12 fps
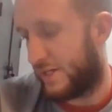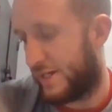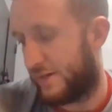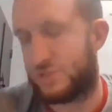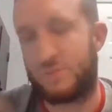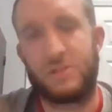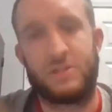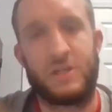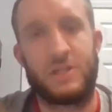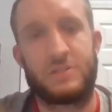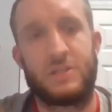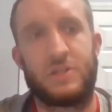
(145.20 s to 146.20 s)
have something
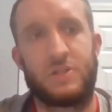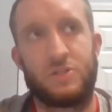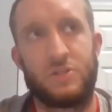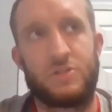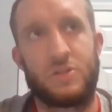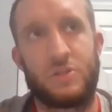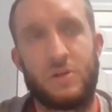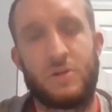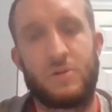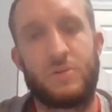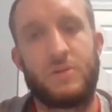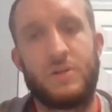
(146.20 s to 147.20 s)
tested and good to
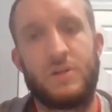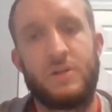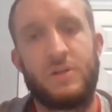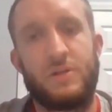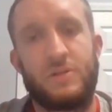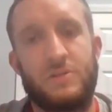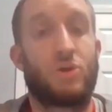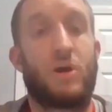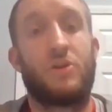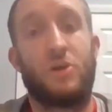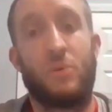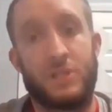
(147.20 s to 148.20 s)
go, so
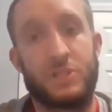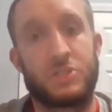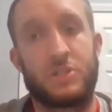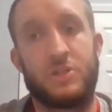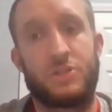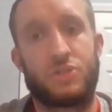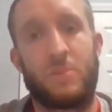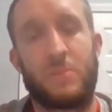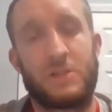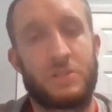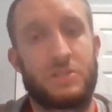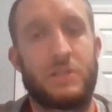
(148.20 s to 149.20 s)
I know it is good. So I'm
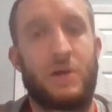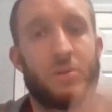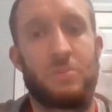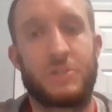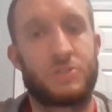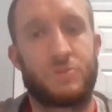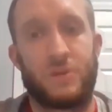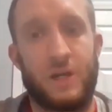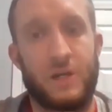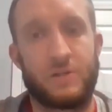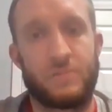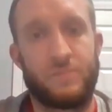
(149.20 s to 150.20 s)
not just selling a mystery
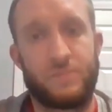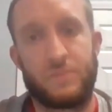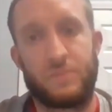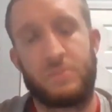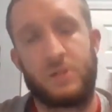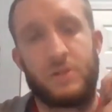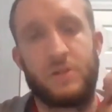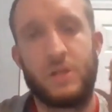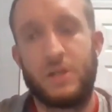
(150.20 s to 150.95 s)
item. But